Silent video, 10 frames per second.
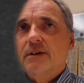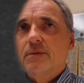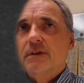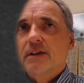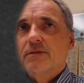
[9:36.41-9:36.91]

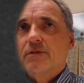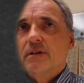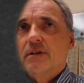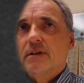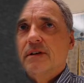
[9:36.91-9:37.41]
We
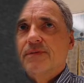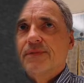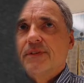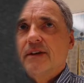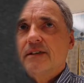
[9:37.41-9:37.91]
have the
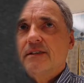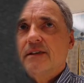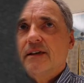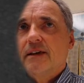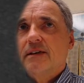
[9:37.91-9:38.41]

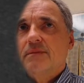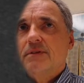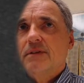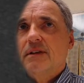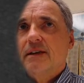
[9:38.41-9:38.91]
ACA
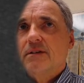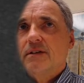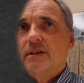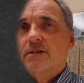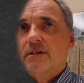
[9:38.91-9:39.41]

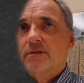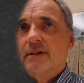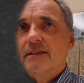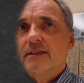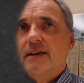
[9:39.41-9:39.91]
ipsilateral on
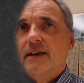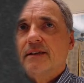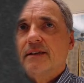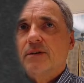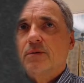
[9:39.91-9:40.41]
the right
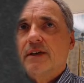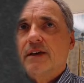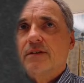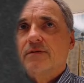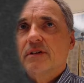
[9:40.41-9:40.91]
side, and
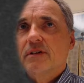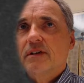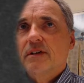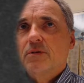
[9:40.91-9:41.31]
we have a